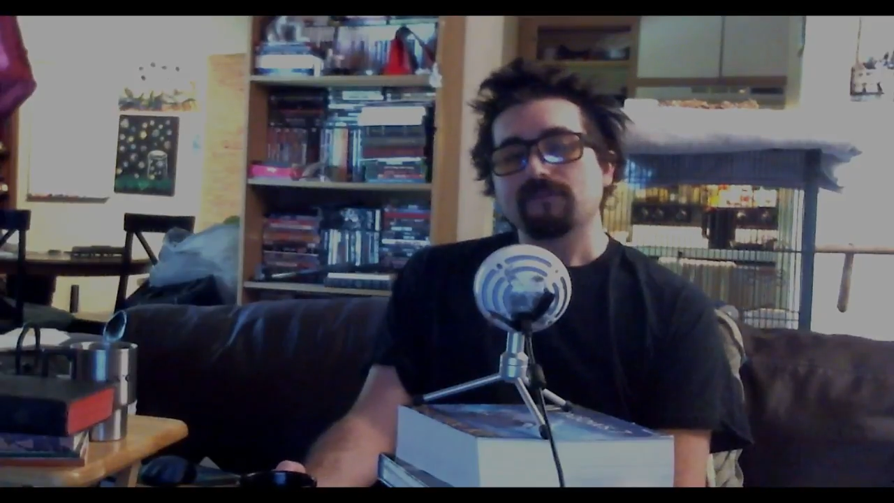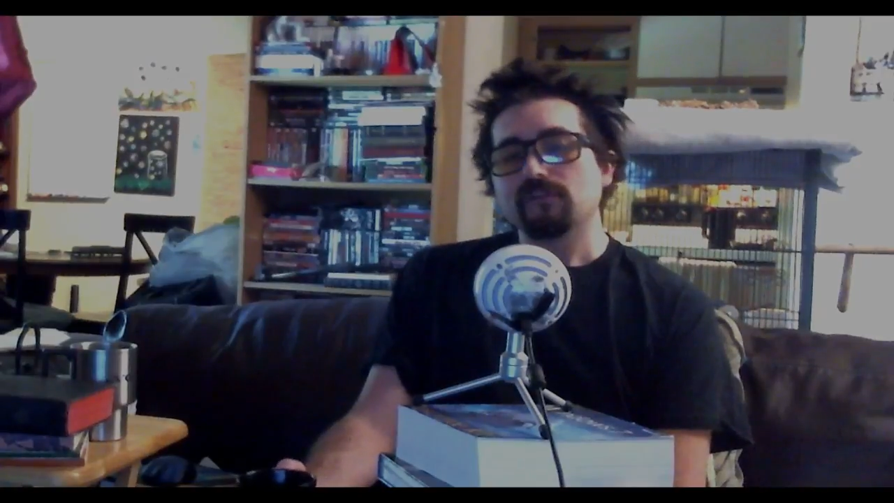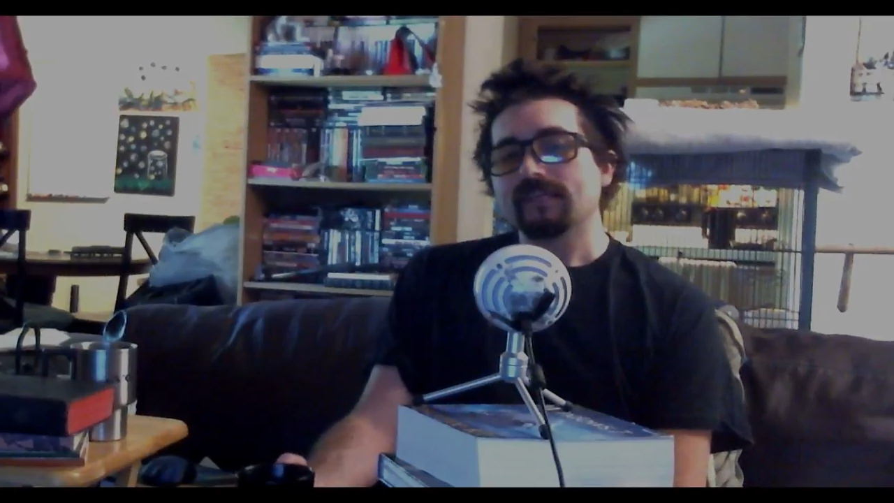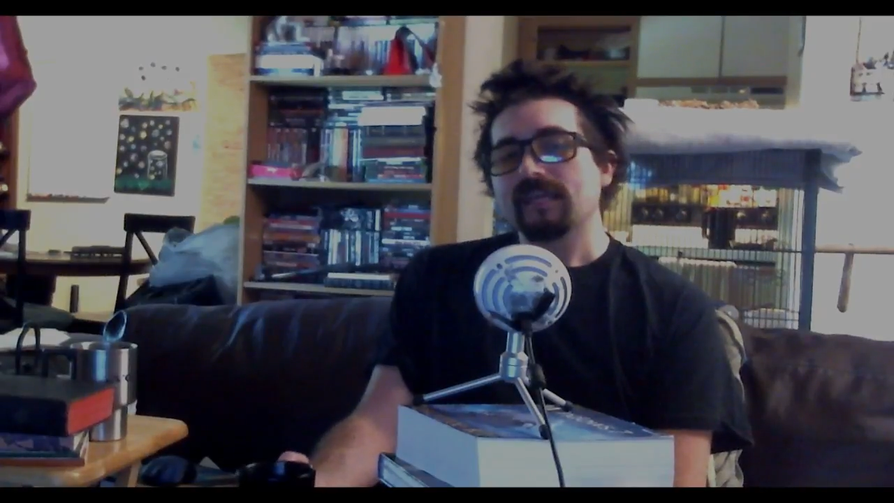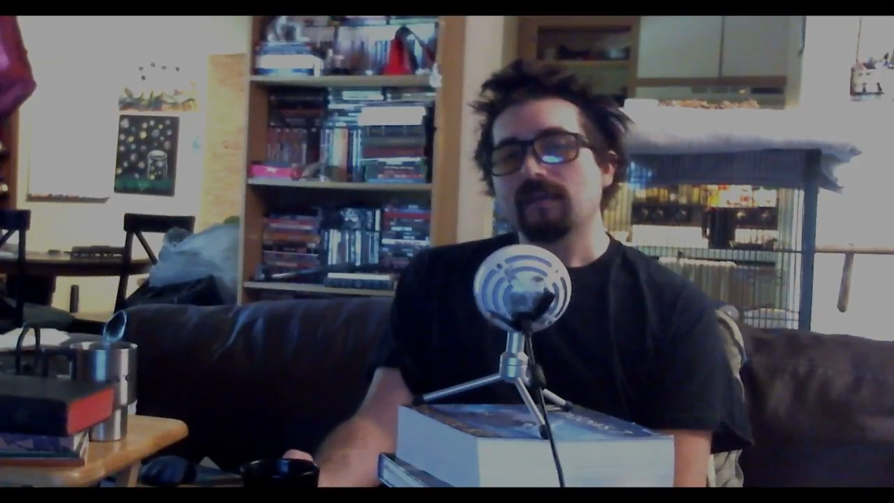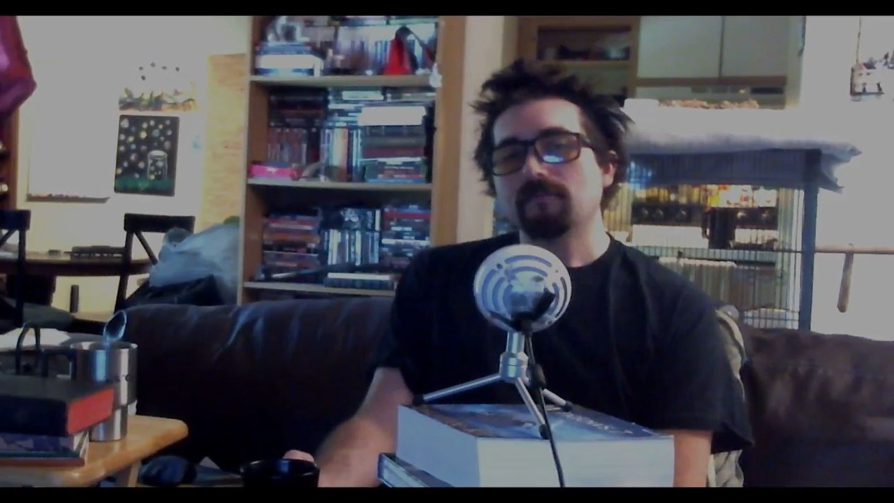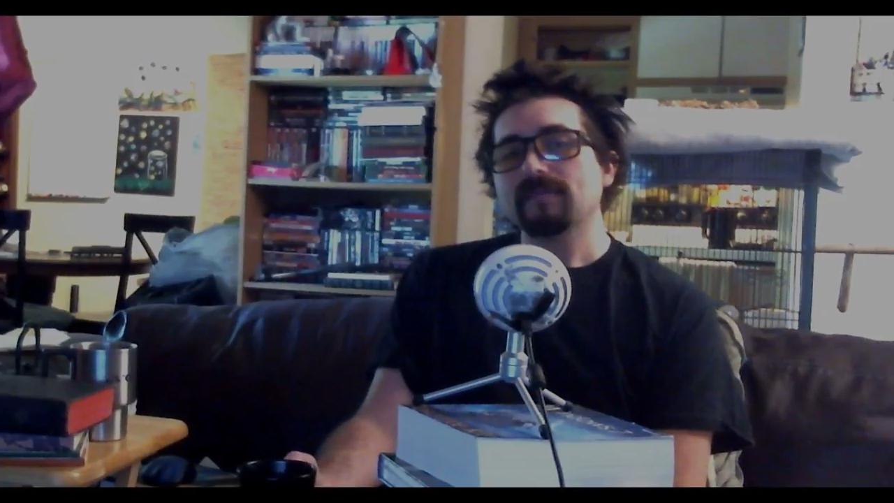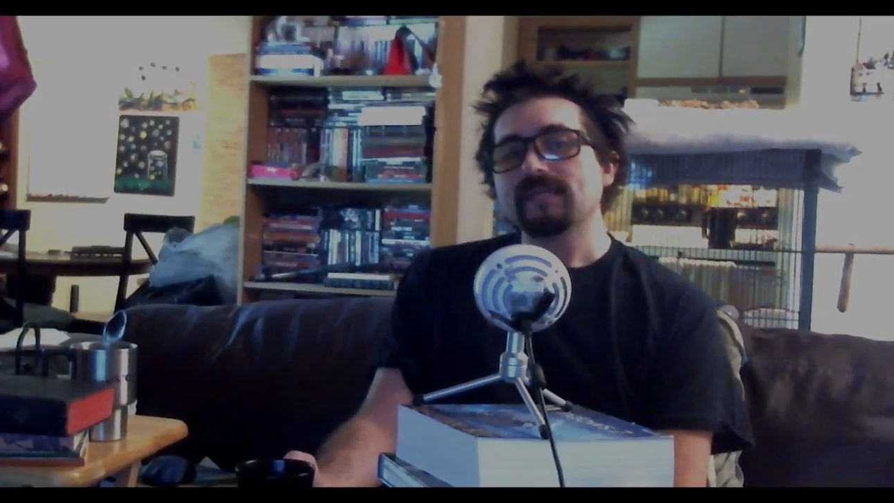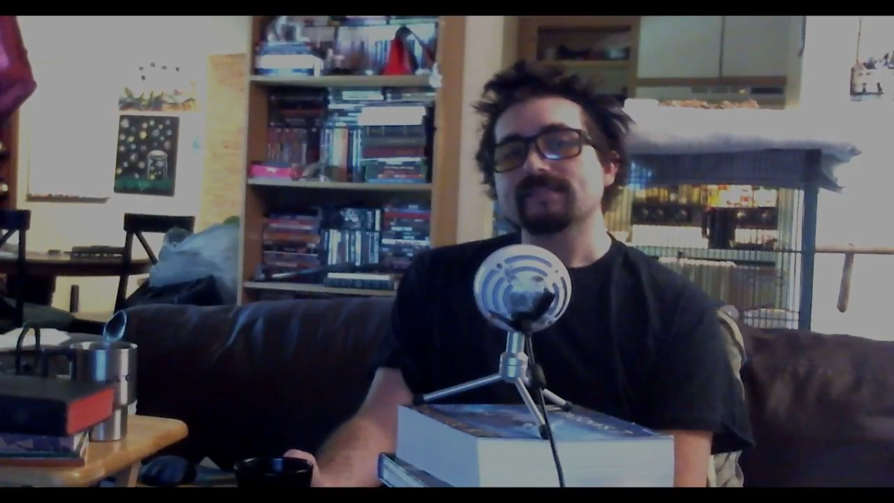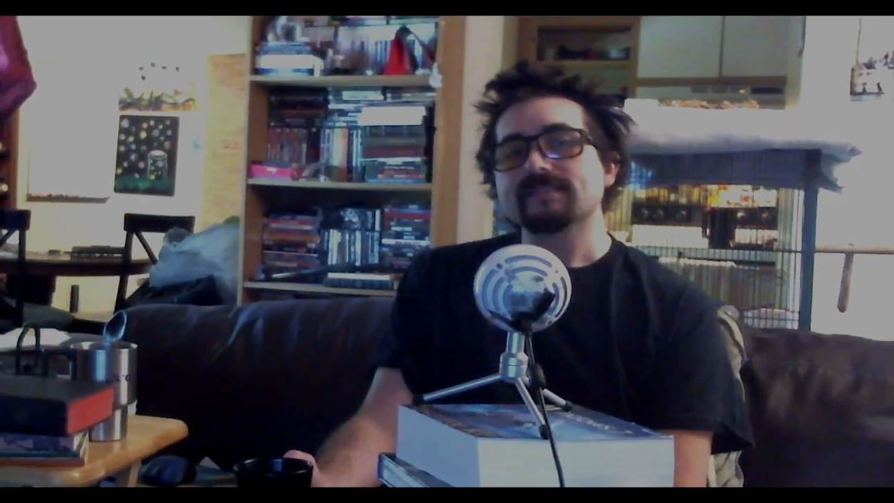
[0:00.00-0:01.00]
you can't
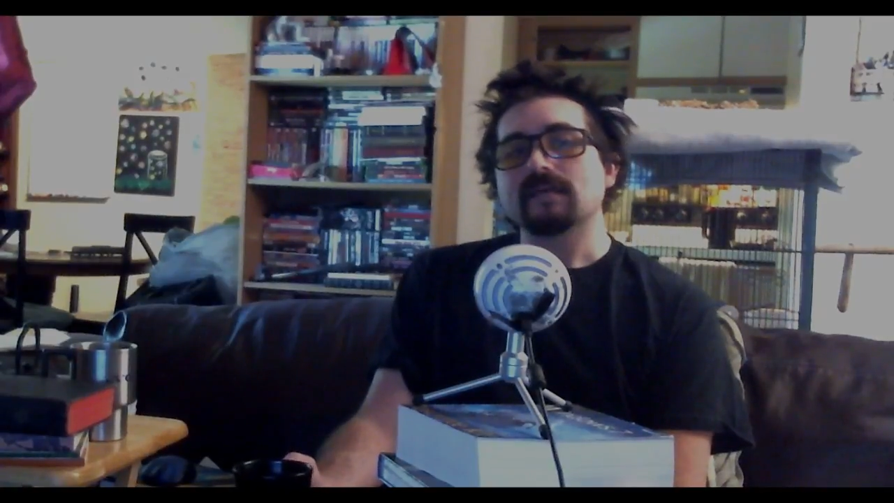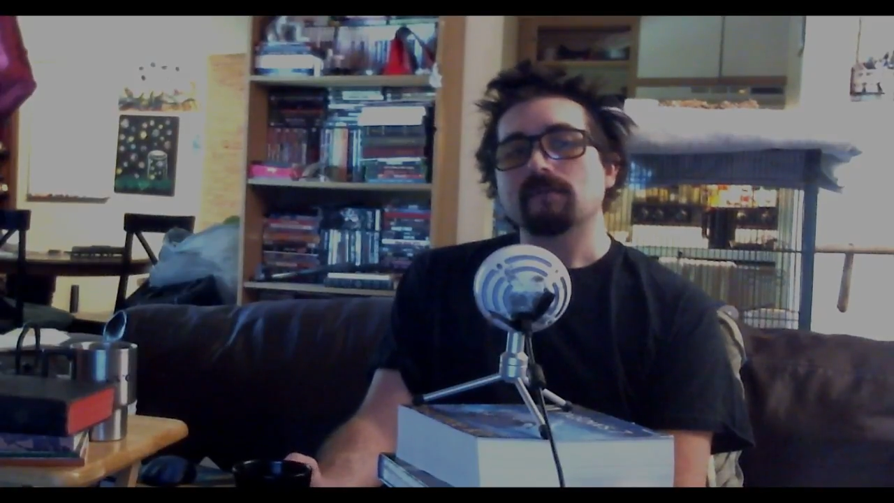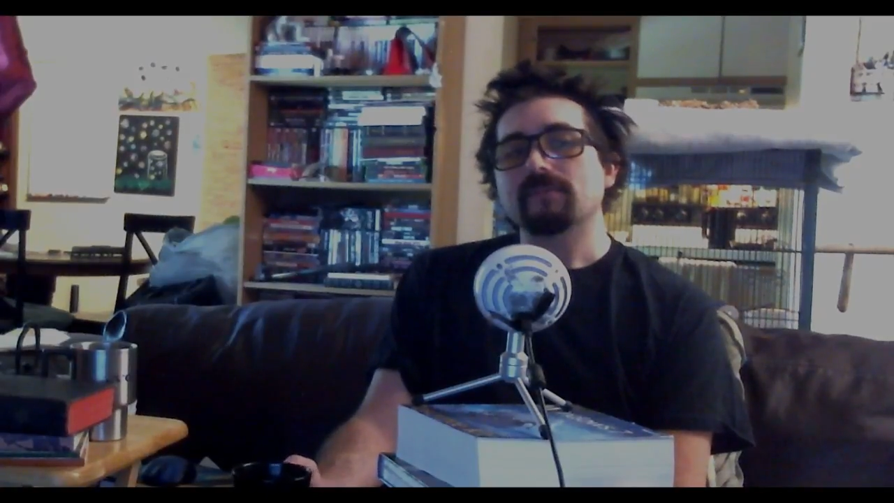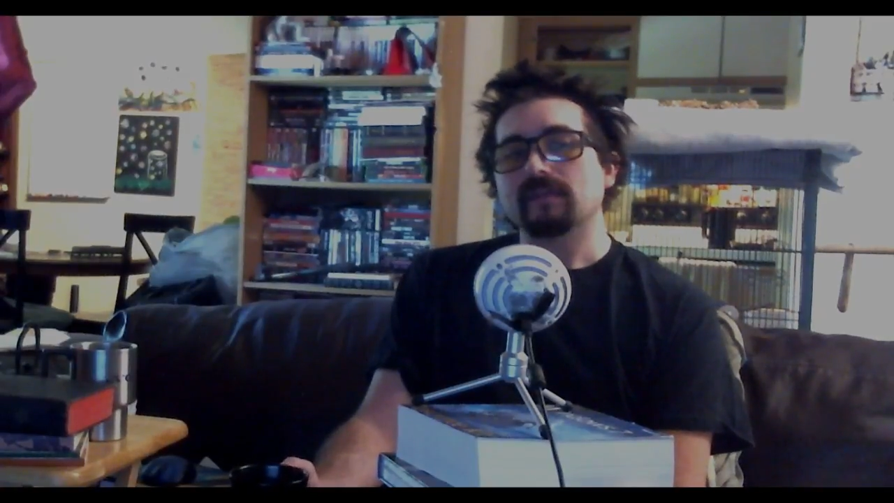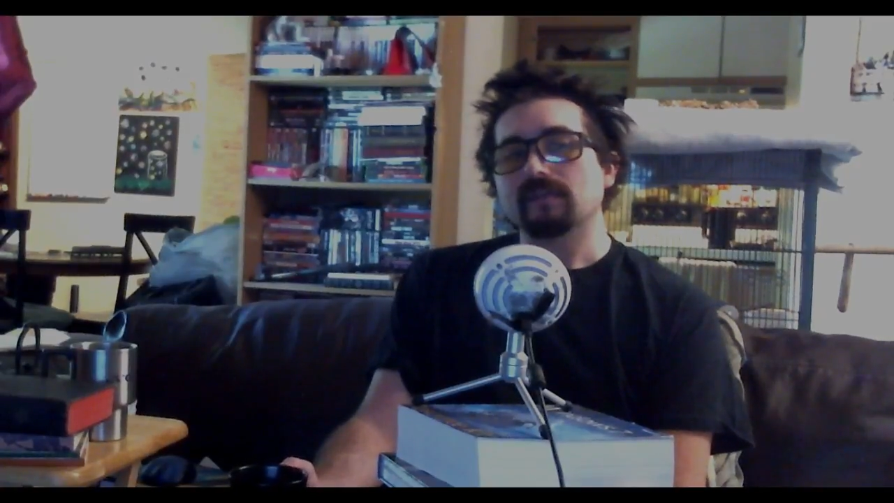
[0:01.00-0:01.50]
beat something,